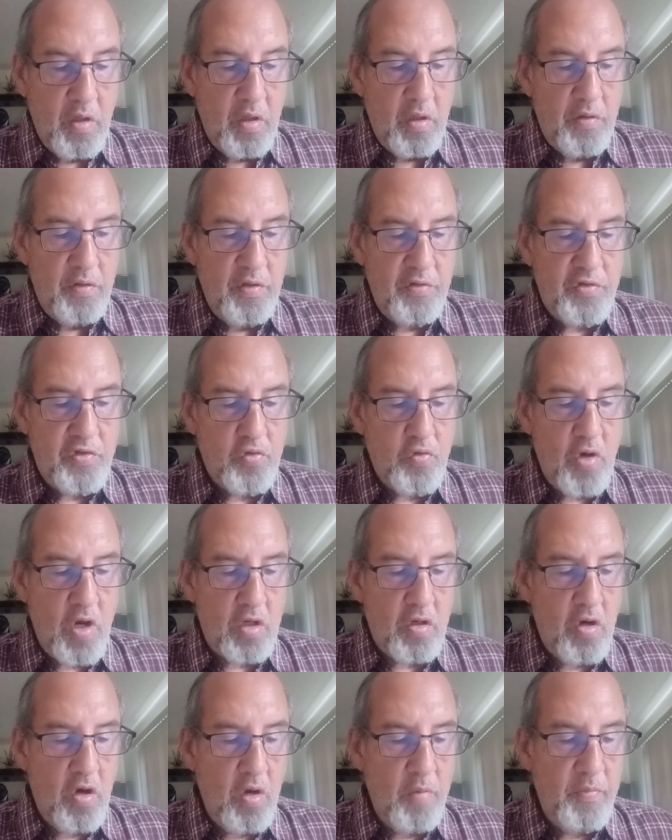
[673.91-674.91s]
This
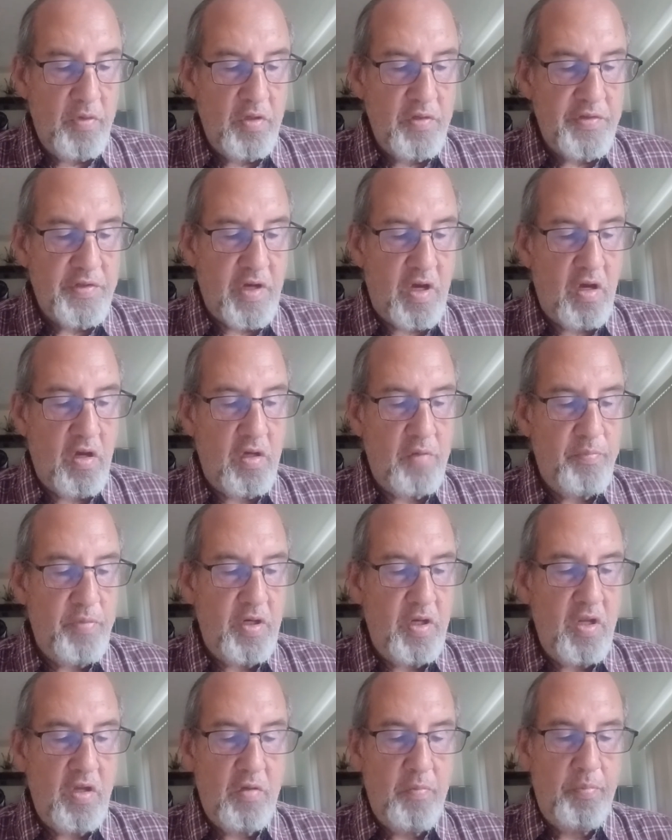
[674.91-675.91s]
struck Herman as odd, but
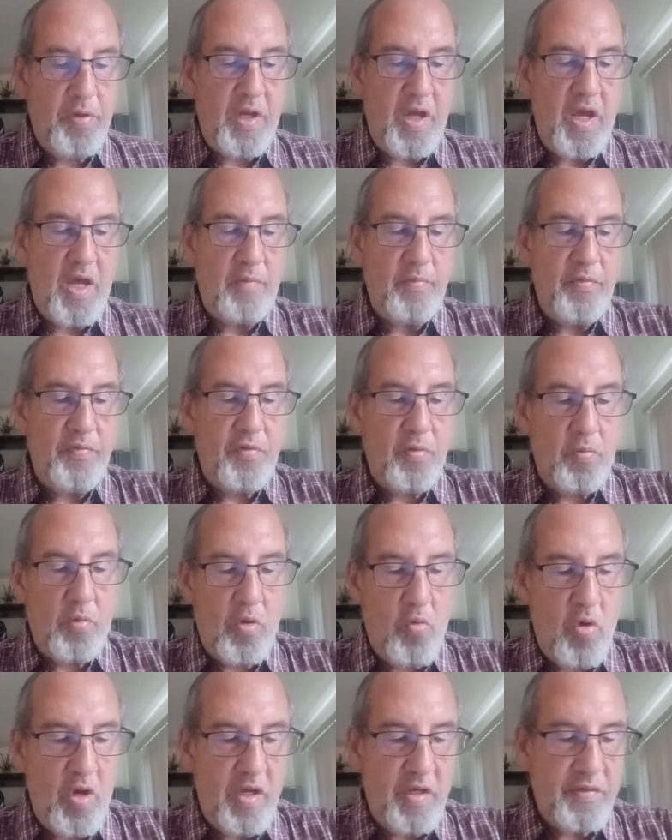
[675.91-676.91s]
he complied with the
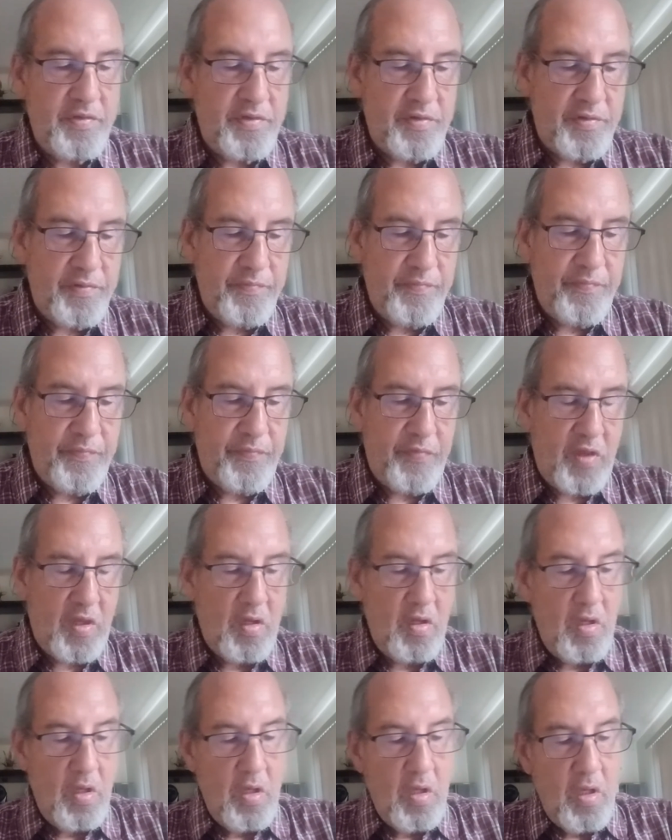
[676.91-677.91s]
request.
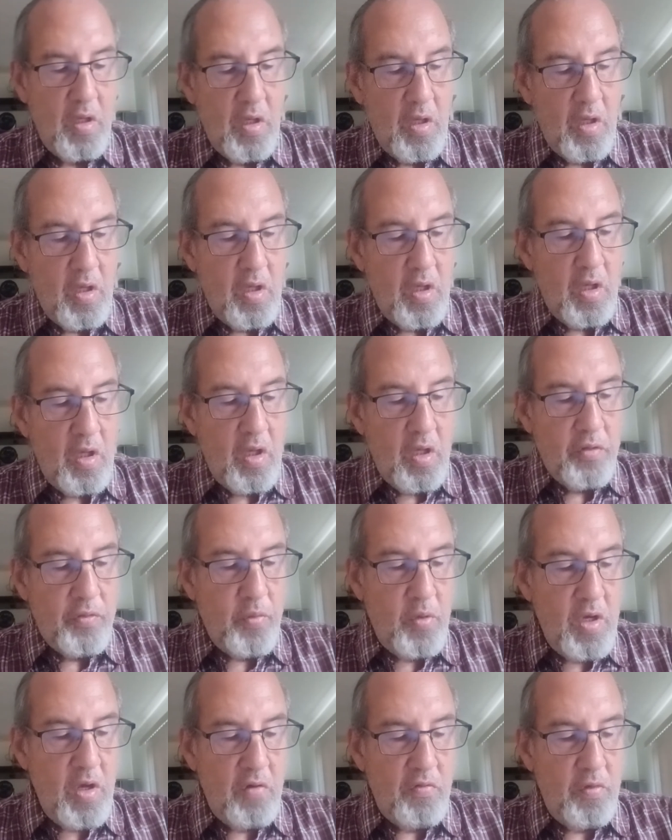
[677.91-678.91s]

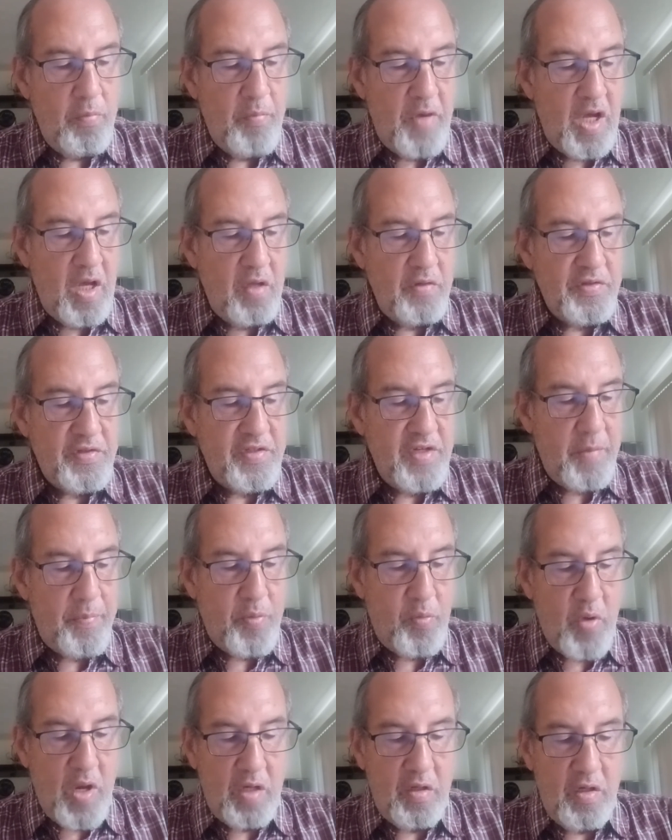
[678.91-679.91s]
300 miles
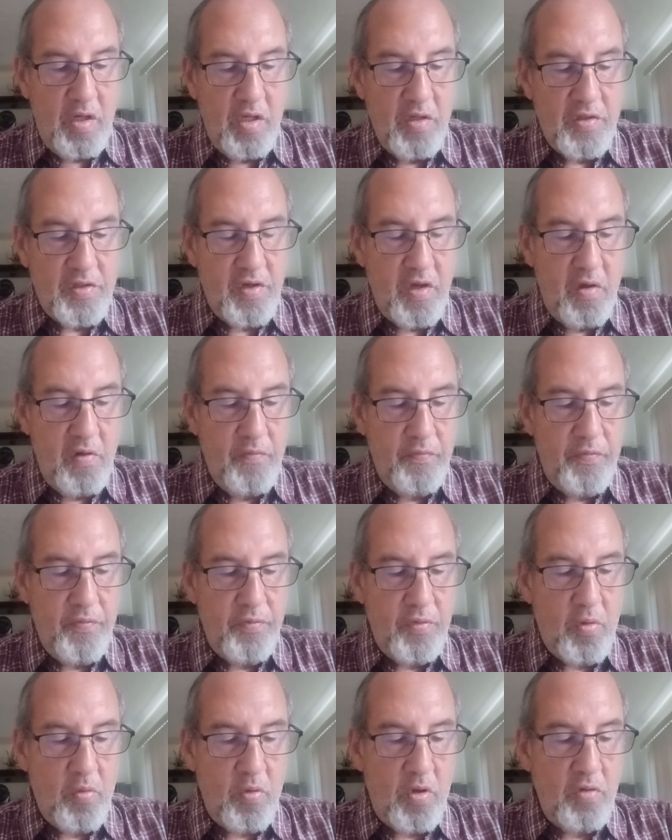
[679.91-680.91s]
separated his home
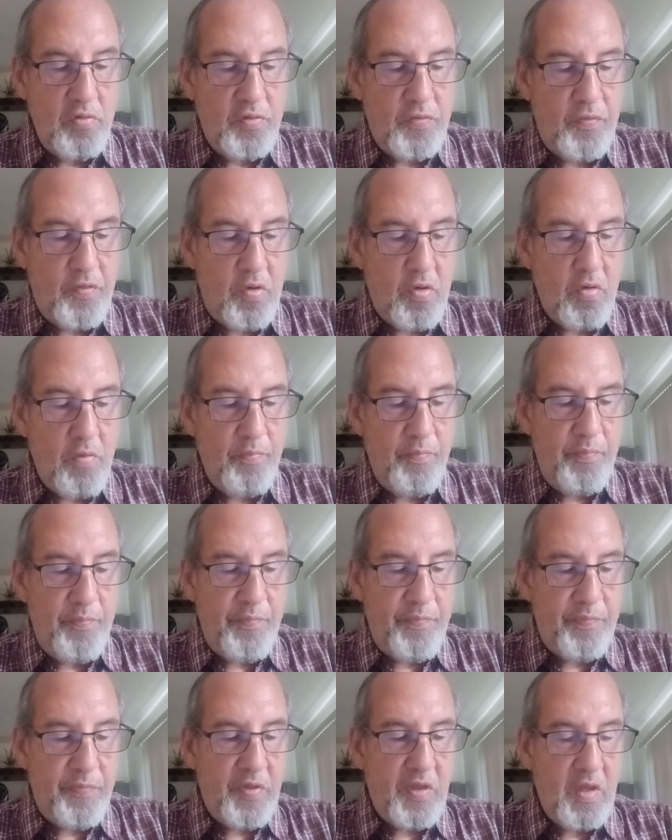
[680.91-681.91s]
from the Gross farm.
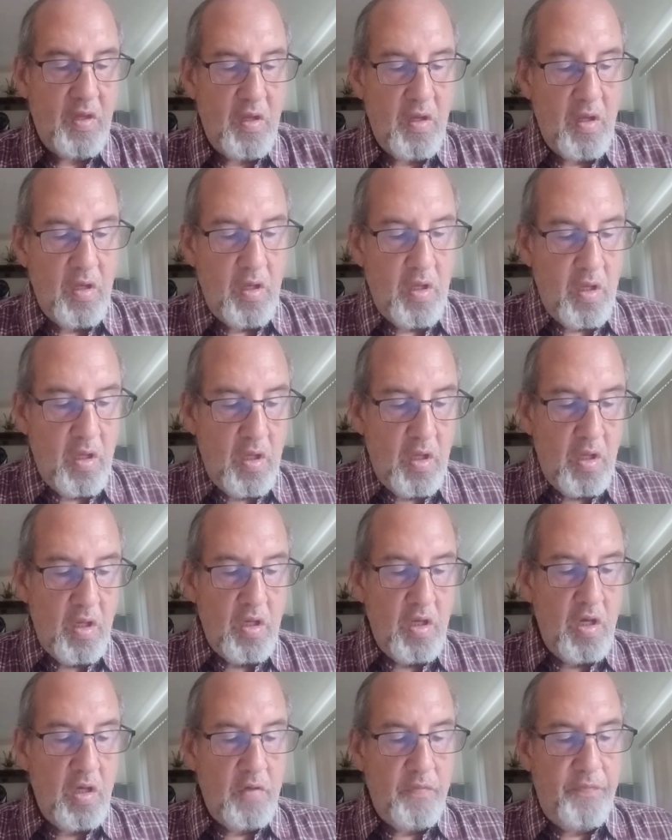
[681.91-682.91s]

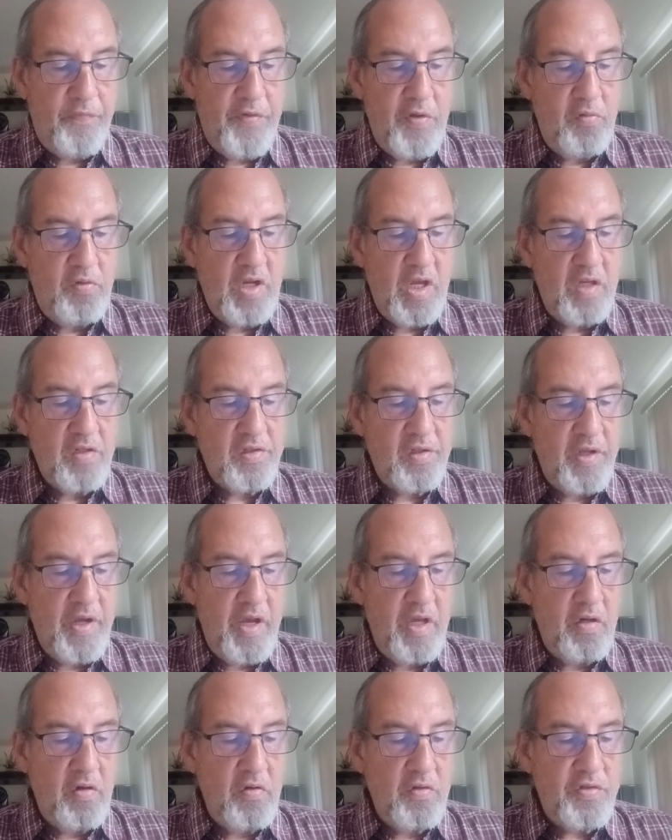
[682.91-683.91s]
Yet a few days
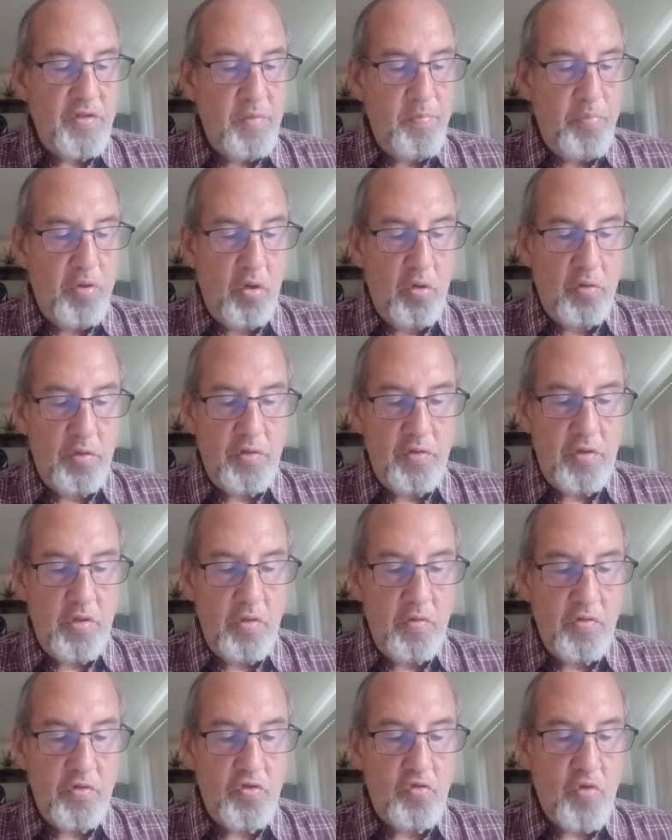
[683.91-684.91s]
later, as he pulled
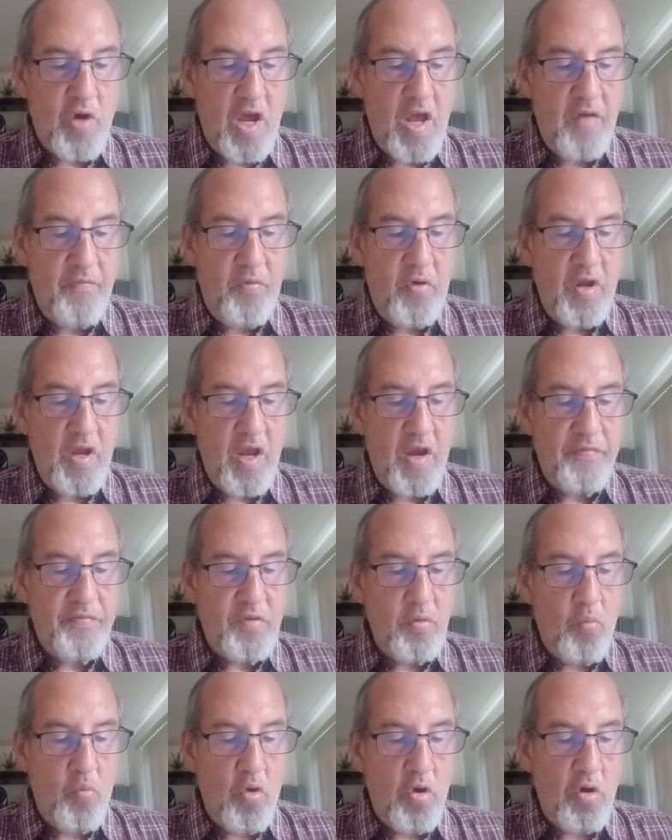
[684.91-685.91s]
into his driveway
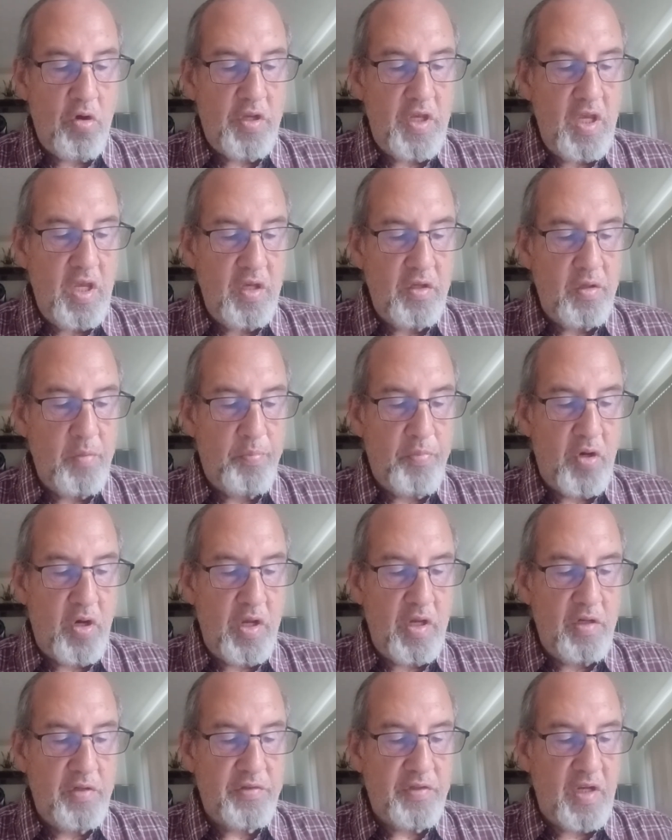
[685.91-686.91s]
after work, he hit the
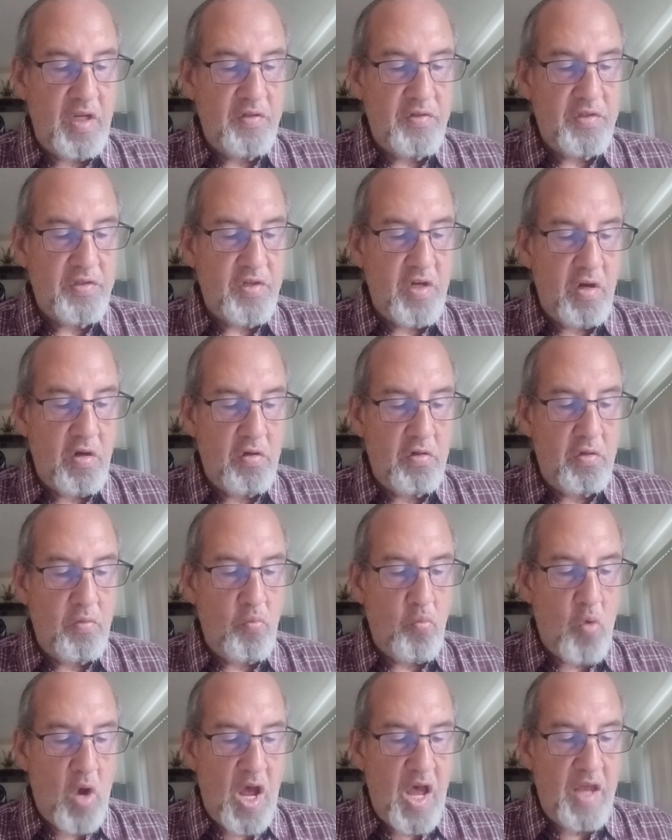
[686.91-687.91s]
brakes and stared
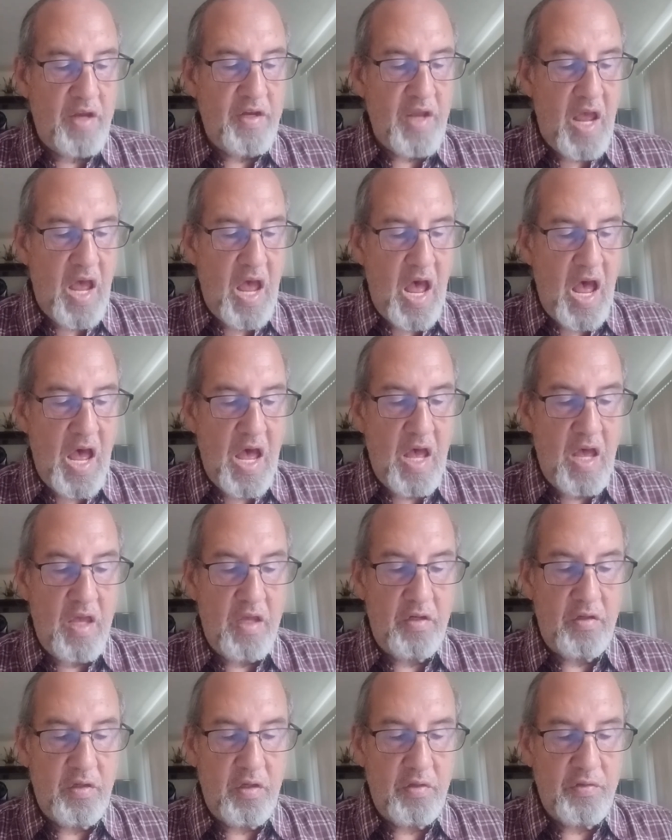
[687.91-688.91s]
in
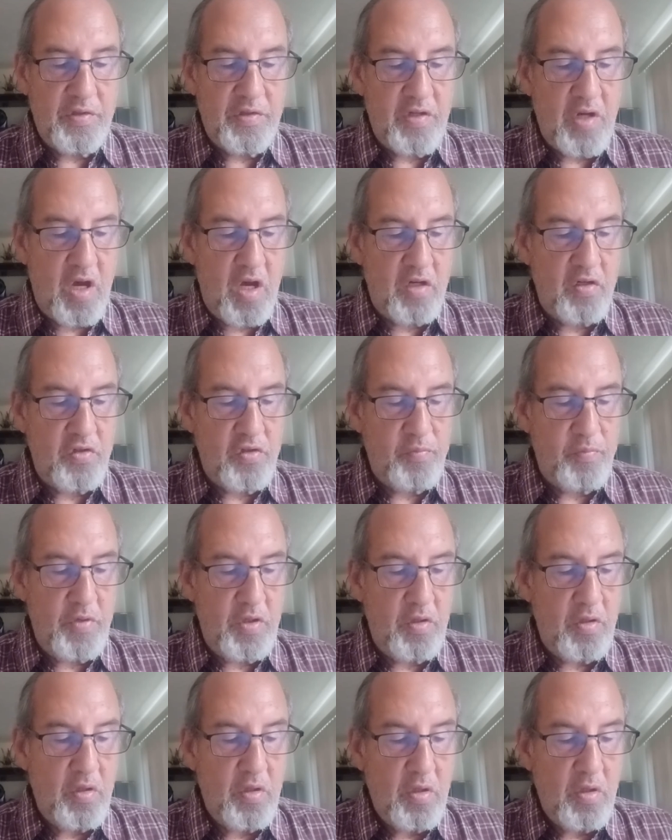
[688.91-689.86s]
wide-eyed astonishment.